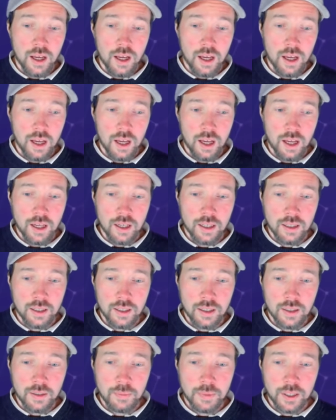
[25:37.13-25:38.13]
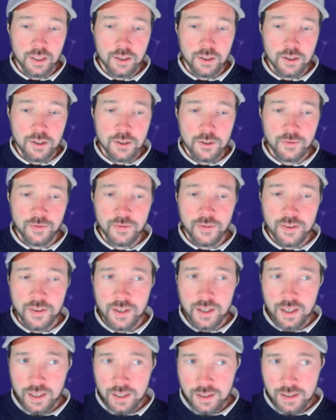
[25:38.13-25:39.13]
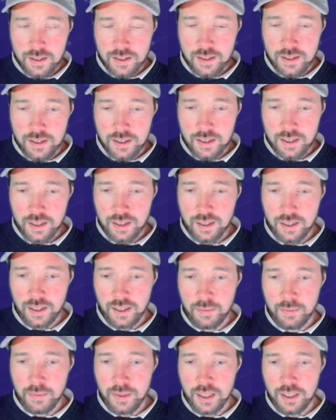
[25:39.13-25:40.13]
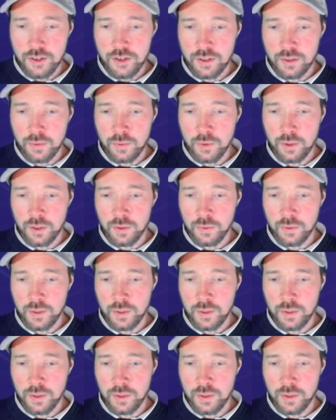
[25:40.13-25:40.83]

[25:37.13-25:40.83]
And because of this, imagine what will